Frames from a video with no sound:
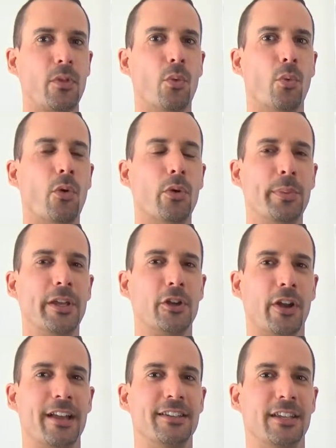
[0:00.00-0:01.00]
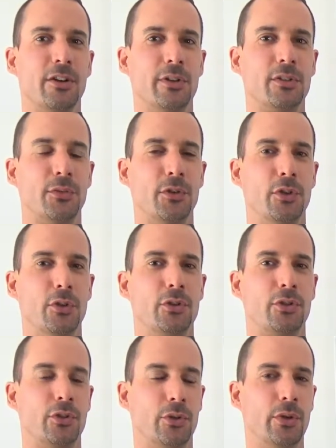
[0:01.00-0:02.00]
what would be a good idea is for you
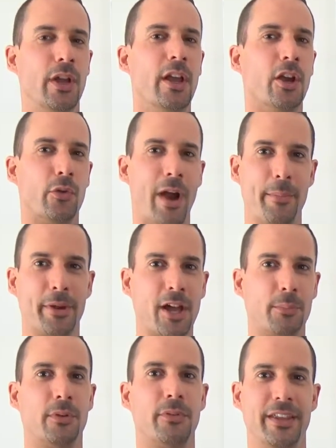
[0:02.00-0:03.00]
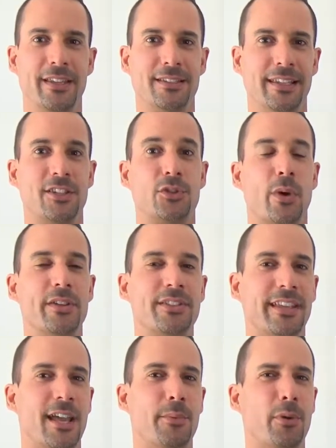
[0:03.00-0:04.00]
to grab a couple of these lists.
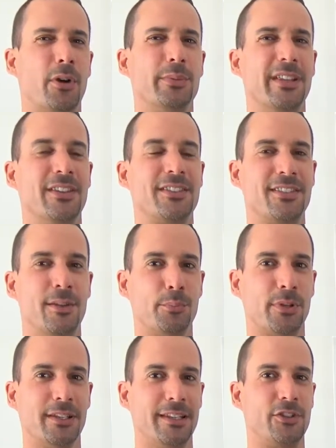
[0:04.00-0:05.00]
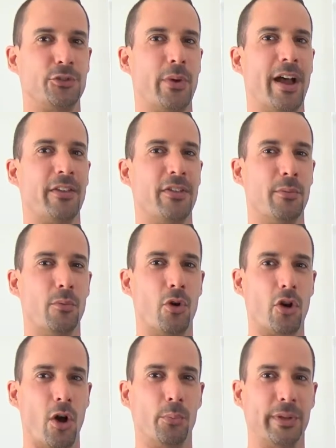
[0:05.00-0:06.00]
Once again, probably the simpler lists rather than the
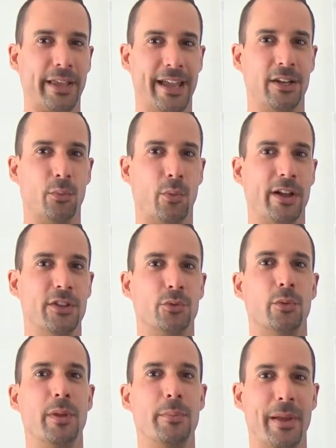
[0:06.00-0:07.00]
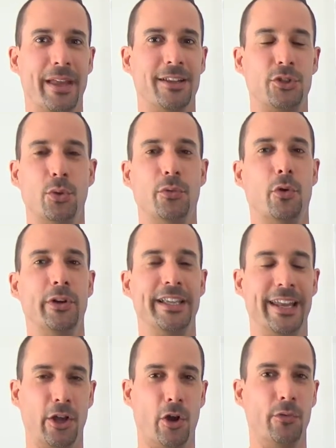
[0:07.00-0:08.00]
more complicated ones would be better to avoid
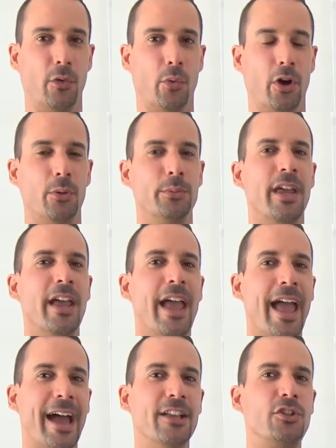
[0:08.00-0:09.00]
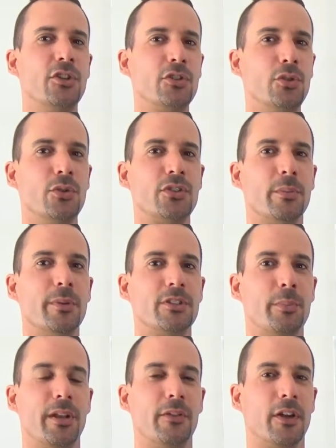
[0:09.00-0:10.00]
getting overwhelmed. And just use them as
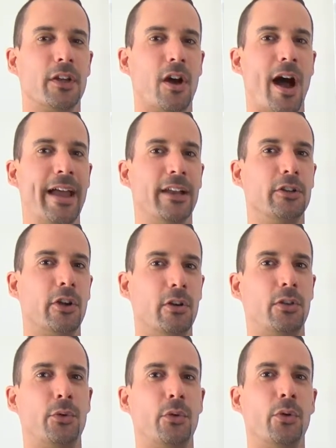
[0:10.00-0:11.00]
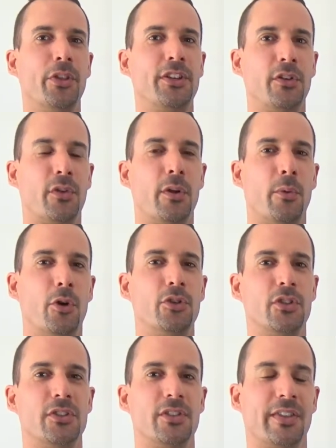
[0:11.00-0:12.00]
a bit of a guide and go through all the different
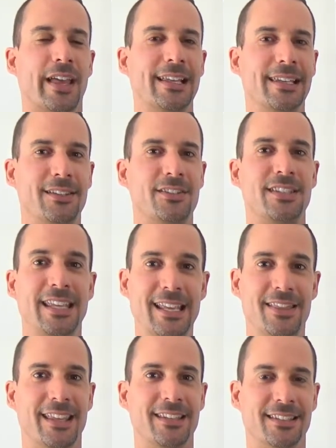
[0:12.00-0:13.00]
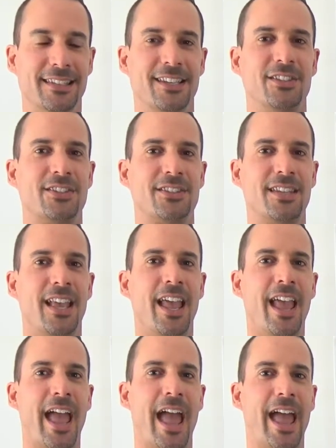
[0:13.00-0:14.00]
emotions that they list in these lists
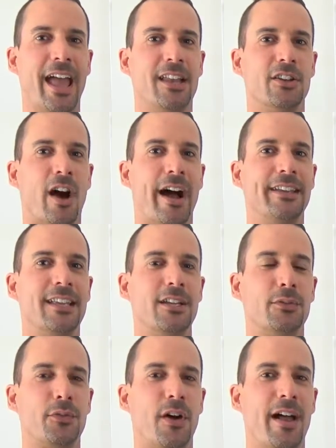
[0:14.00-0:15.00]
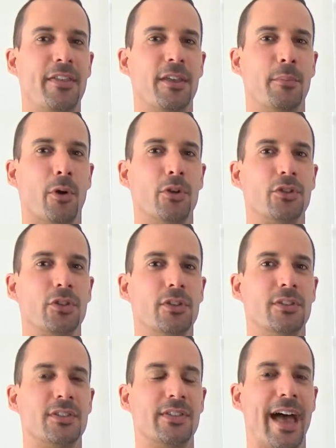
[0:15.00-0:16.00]
and identify the
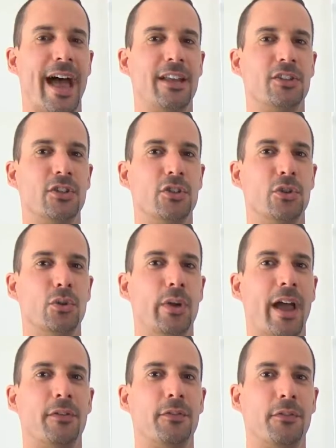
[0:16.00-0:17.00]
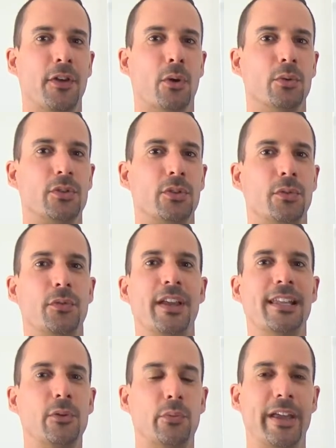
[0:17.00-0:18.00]
emotions that you have felt
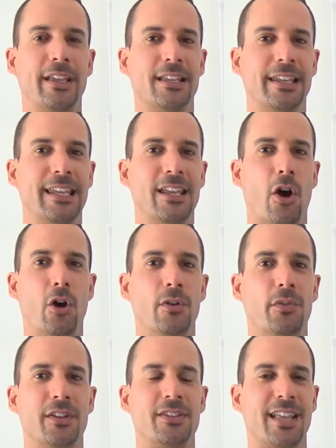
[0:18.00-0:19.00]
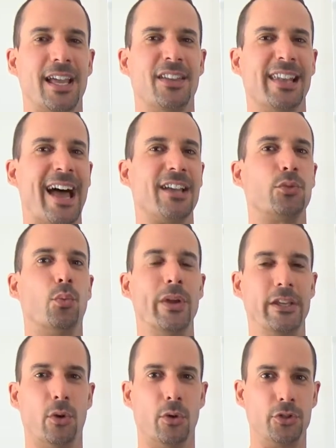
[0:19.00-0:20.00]
fairly regularly over, say, the last
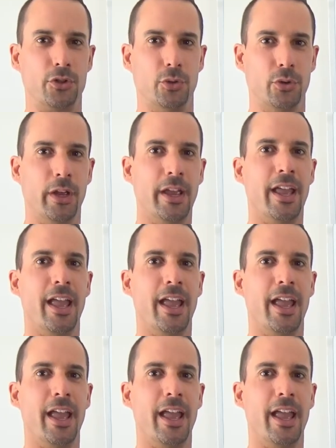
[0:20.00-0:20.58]
week or two.